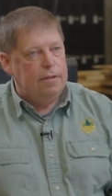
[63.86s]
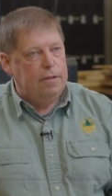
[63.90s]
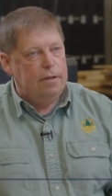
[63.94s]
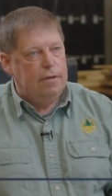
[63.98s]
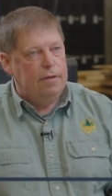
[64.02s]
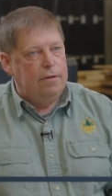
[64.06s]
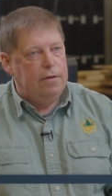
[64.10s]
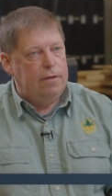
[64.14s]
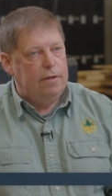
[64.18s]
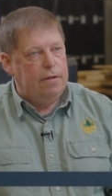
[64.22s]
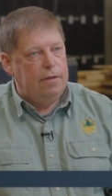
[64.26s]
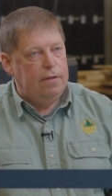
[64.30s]
So
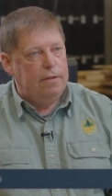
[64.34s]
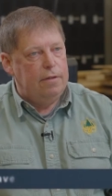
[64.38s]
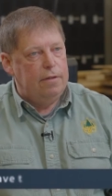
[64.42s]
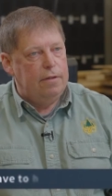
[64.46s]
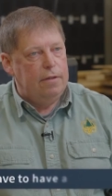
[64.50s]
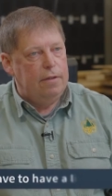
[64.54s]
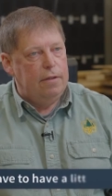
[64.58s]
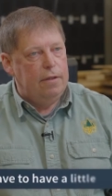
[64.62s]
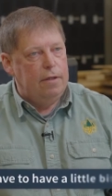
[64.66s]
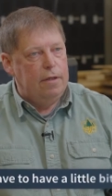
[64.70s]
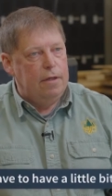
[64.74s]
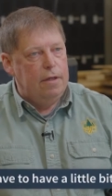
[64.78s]
you gotta have a
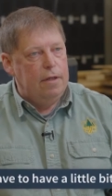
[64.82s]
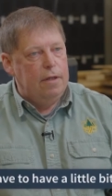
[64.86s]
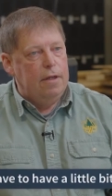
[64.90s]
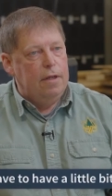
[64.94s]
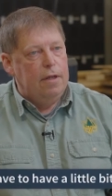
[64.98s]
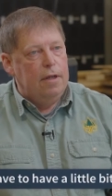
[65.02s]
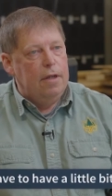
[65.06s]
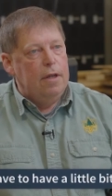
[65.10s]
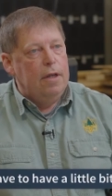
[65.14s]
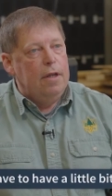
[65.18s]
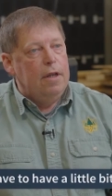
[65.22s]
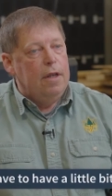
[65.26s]
little bit of
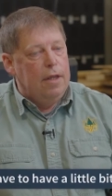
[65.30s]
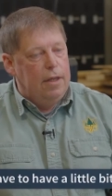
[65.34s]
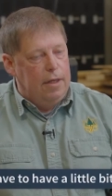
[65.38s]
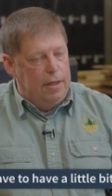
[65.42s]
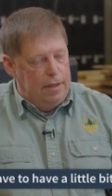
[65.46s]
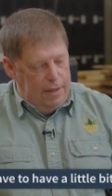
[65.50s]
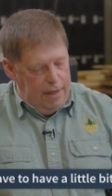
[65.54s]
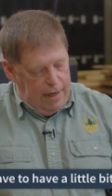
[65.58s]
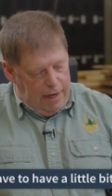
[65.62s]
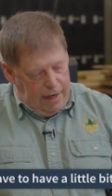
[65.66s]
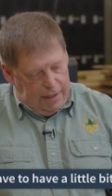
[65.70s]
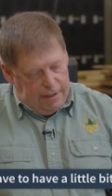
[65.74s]
grit.
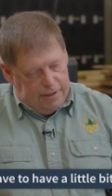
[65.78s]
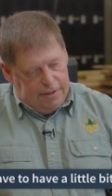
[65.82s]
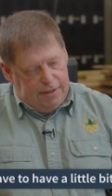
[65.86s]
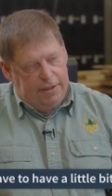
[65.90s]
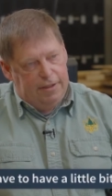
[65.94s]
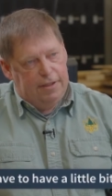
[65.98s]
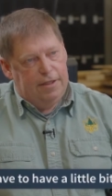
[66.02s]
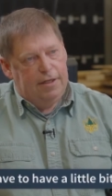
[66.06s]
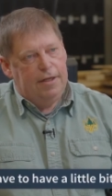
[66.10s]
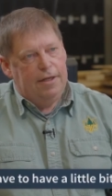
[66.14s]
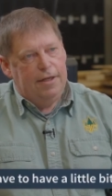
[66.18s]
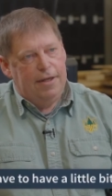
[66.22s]

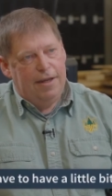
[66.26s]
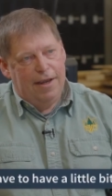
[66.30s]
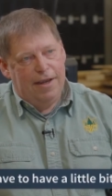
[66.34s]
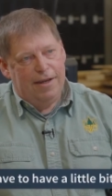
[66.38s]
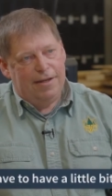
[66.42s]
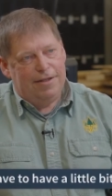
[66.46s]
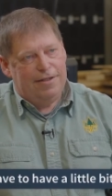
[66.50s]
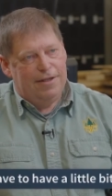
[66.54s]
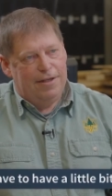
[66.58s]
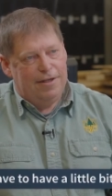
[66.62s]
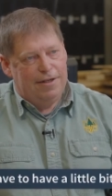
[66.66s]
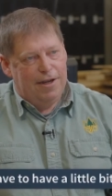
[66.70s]
Yes,
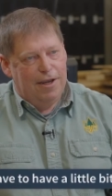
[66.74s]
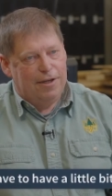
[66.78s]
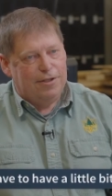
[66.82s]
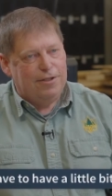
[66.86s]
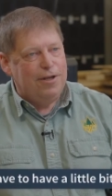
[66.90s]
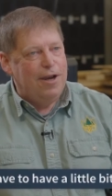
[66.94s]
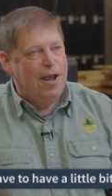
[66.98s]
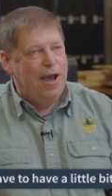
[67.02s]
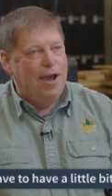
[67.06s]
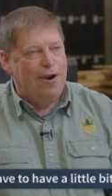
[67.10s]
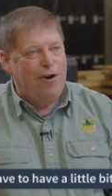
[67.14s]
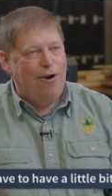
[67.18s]
yes, it
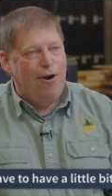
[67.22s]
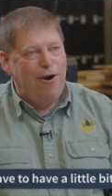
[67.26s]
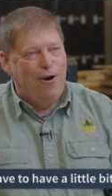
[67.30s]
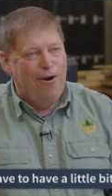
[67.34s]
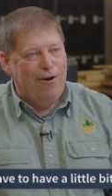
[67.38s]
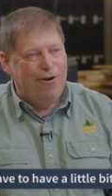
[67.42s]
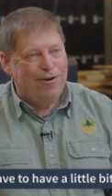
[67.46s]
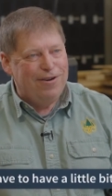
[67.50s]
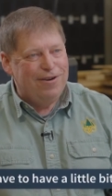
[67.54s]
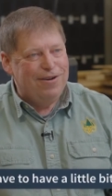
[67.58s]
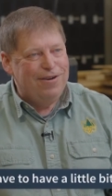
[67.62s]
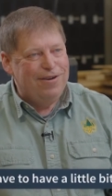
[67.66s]
does not
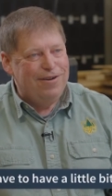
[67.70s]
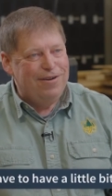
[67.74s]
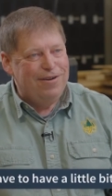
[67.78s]
hurt.